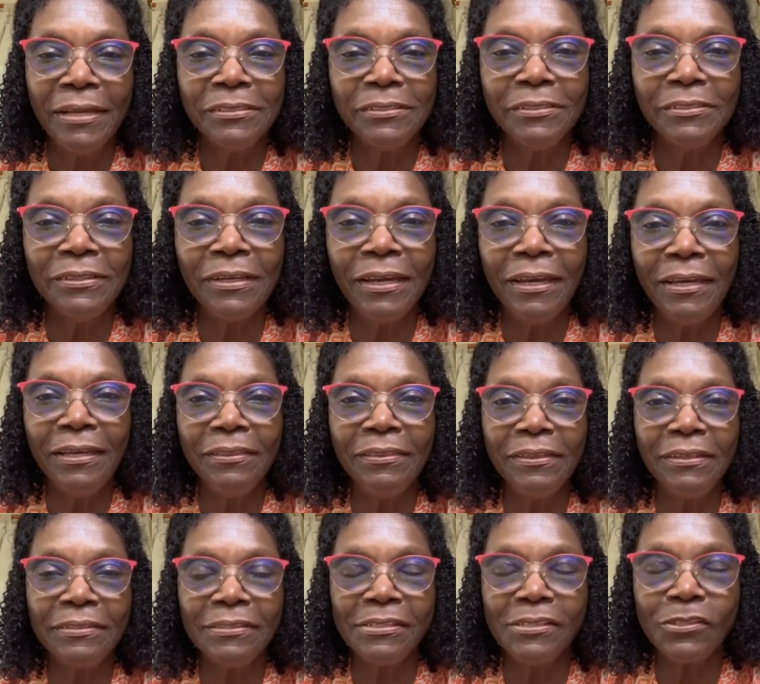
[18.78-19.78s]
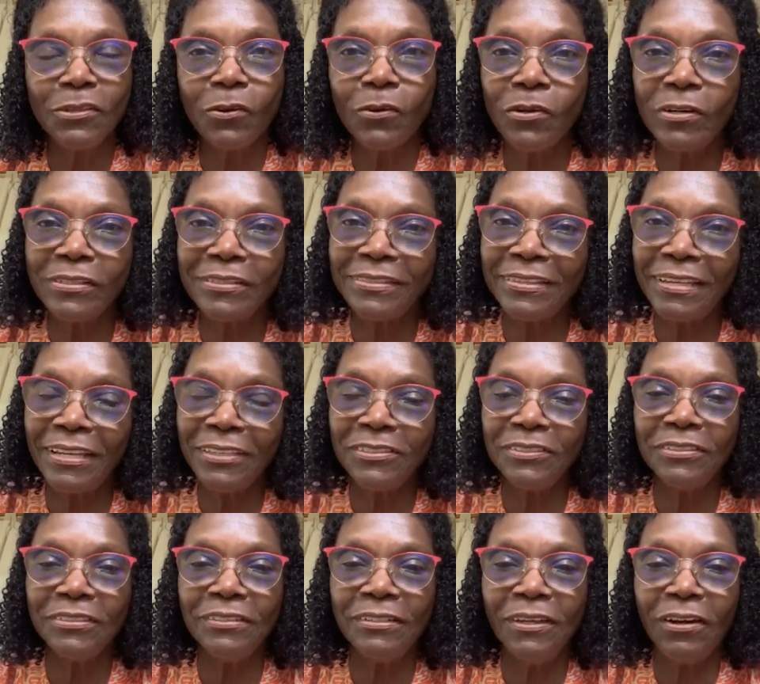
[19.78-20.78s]
And today, this is our
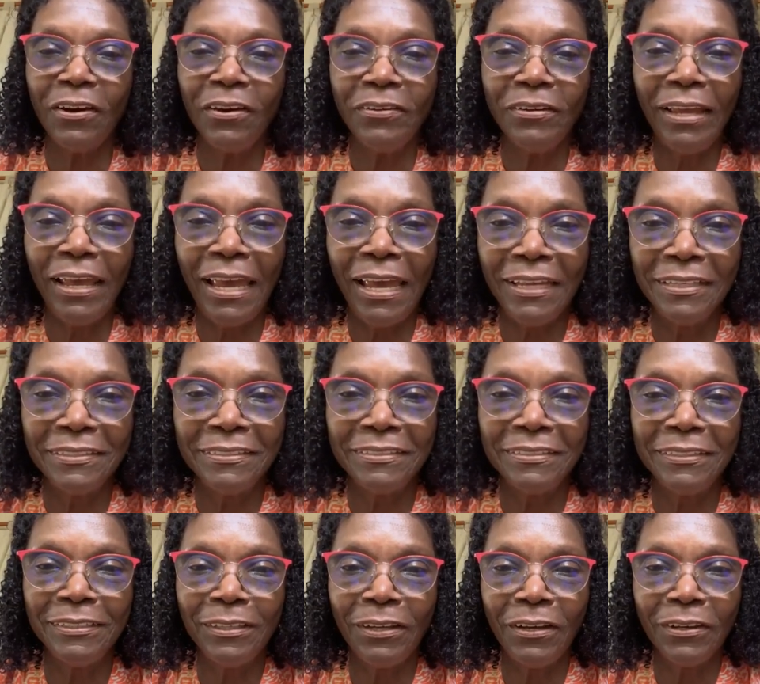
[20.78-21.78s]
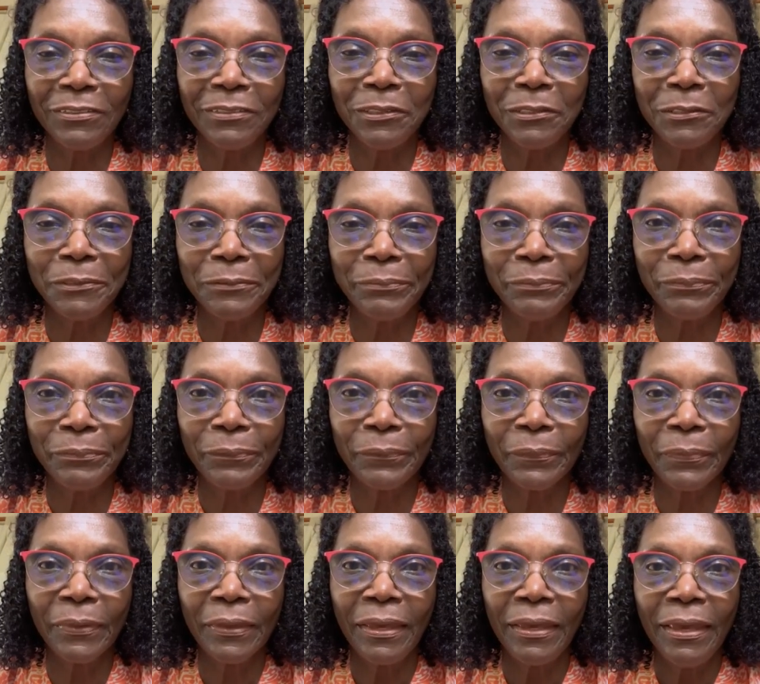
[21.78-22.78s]
session on Ask the Doctor.
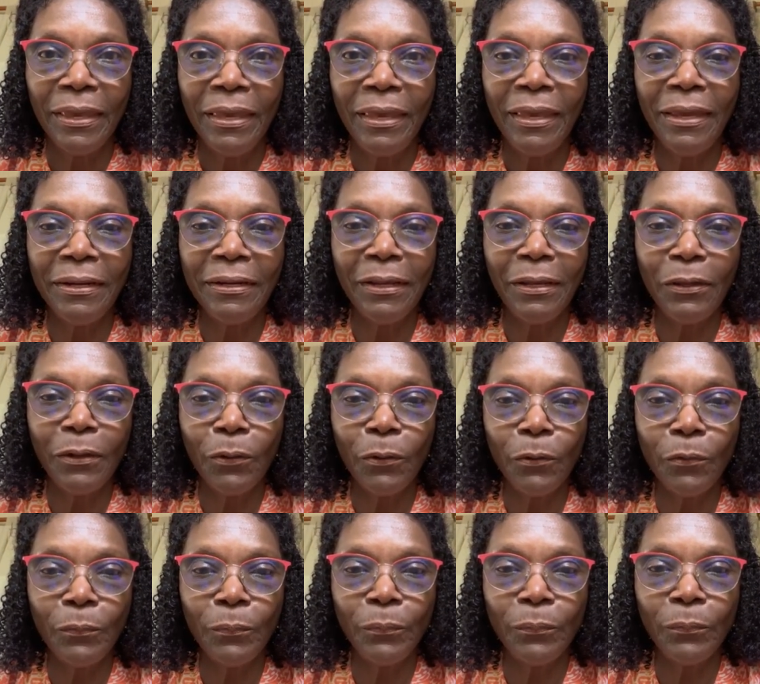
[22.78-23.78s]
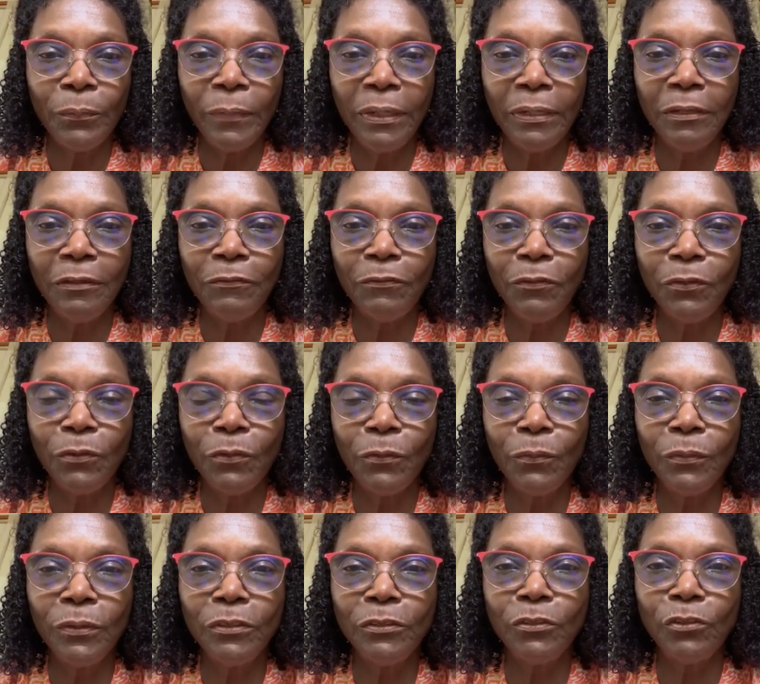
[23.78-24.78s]
And I hope many of
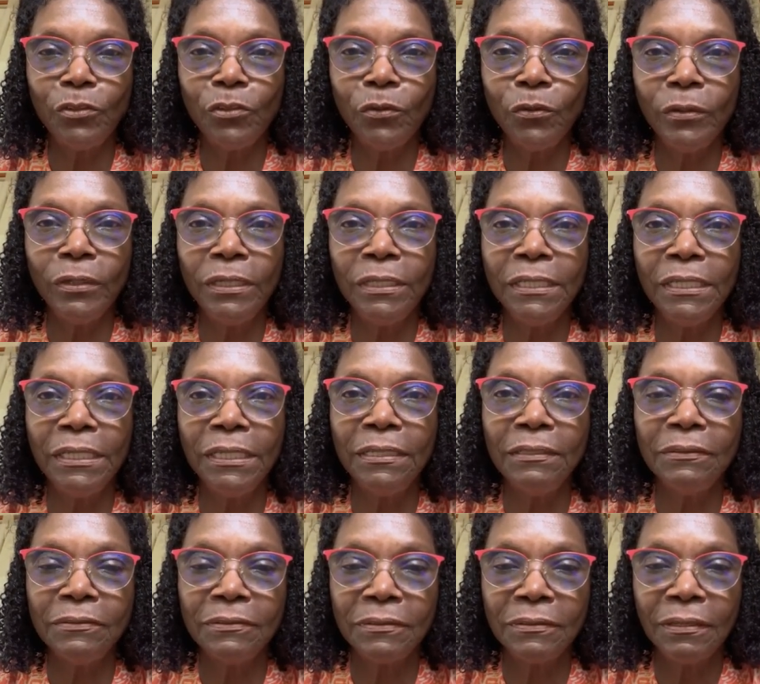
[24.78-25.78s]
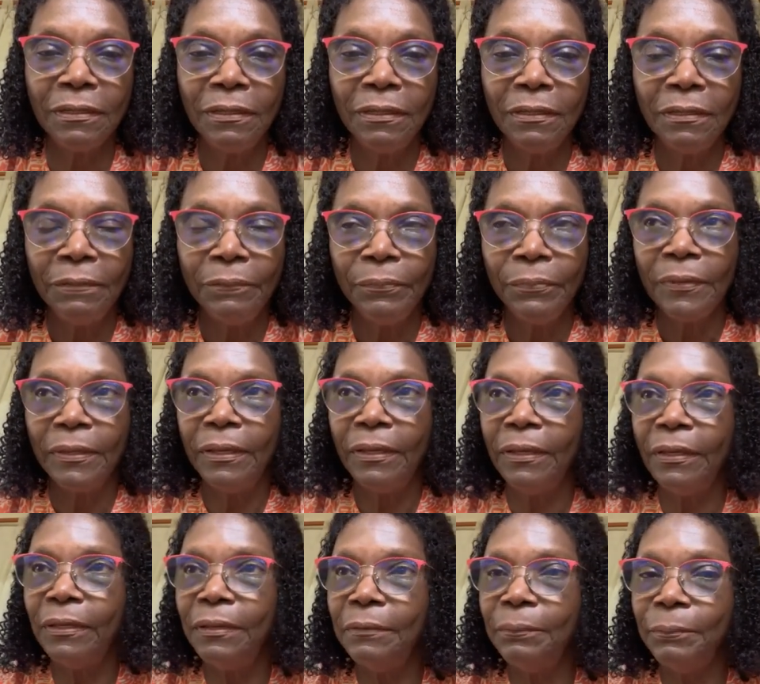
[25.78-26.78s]
you will join. It's
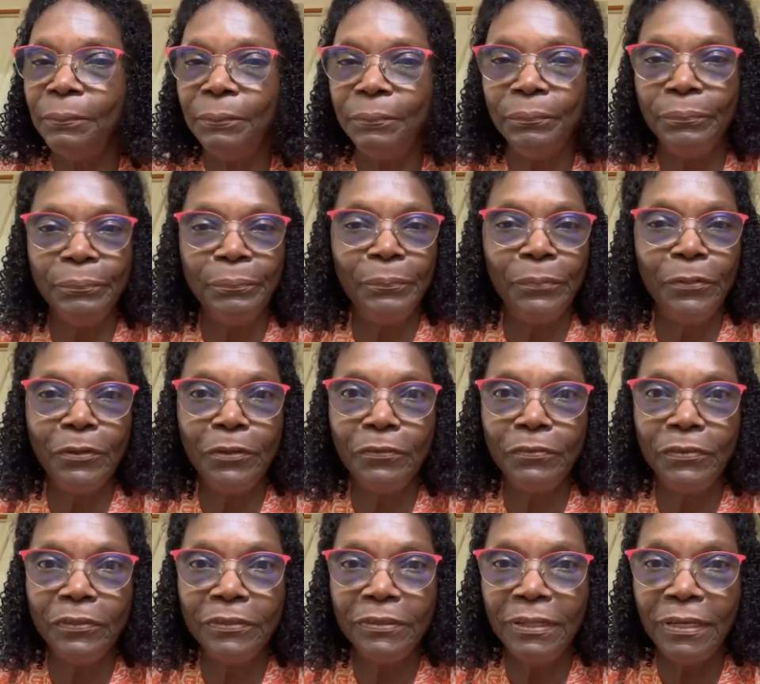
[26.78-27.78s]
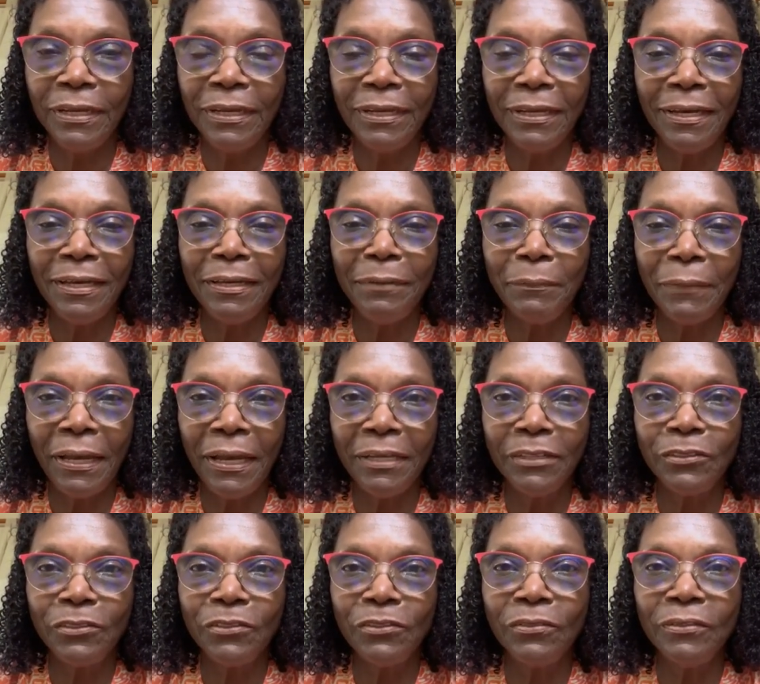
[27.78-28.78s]
a beautiful day. I am
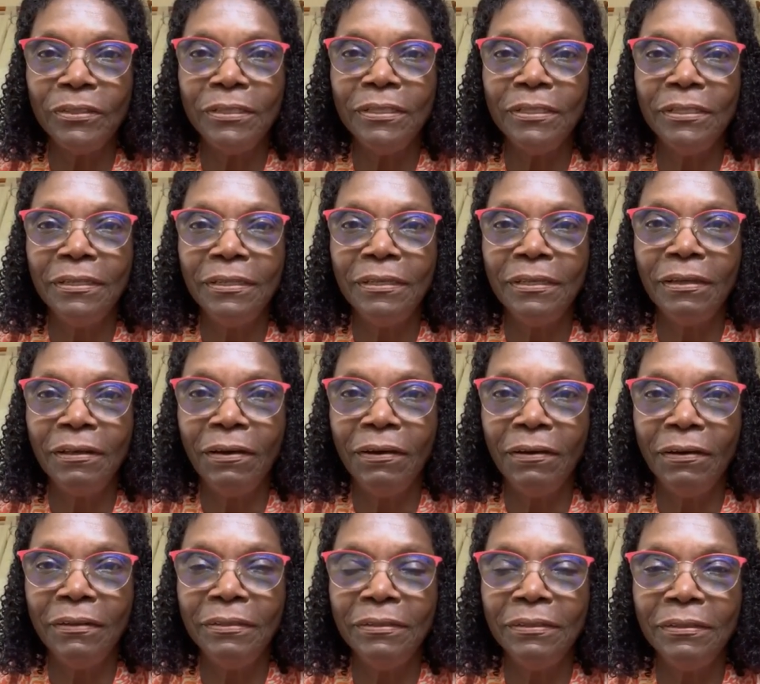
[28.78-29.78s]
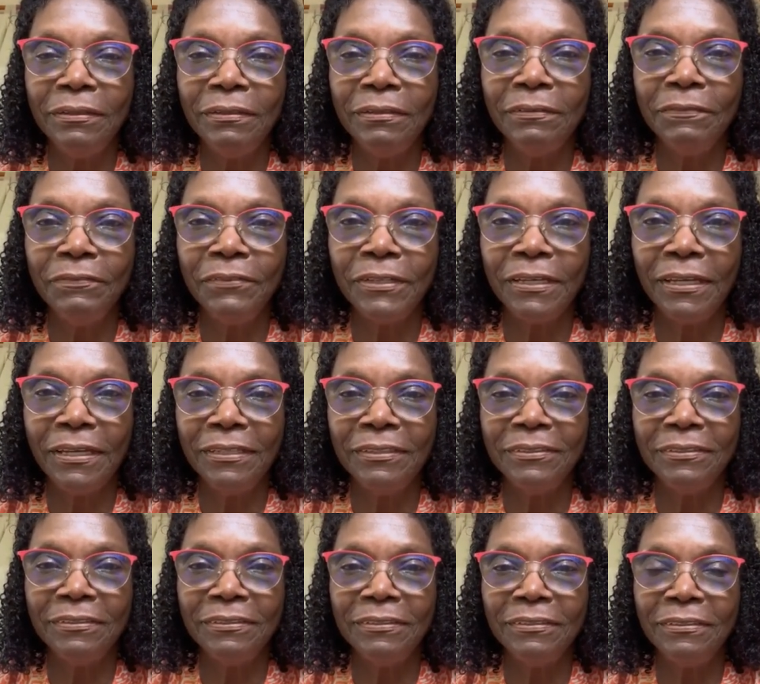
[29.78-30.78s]
actually on a
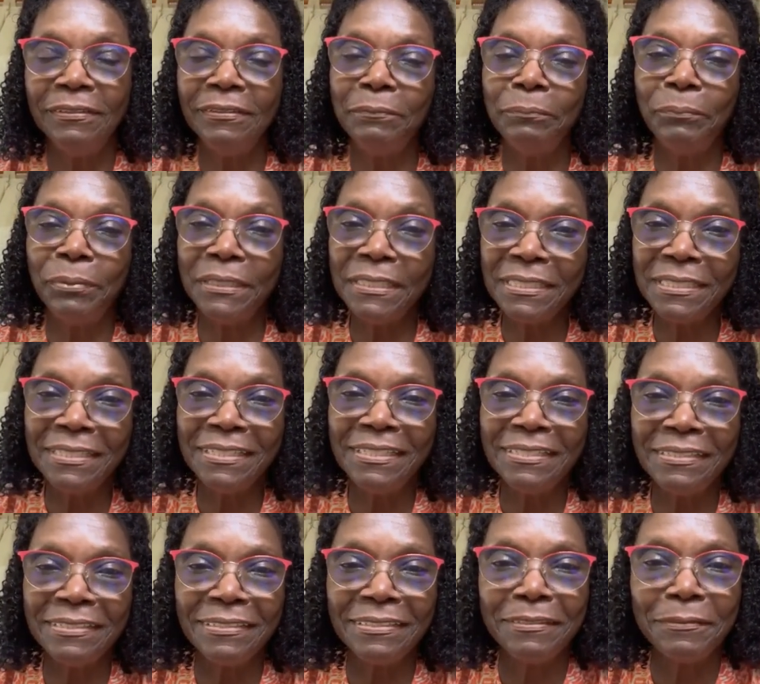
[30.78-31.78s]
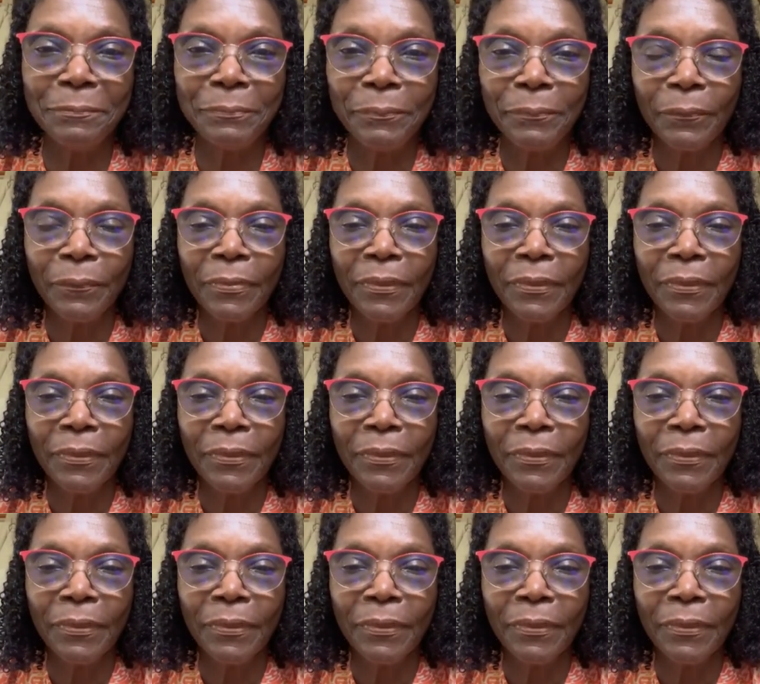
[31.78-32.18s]
vacation business.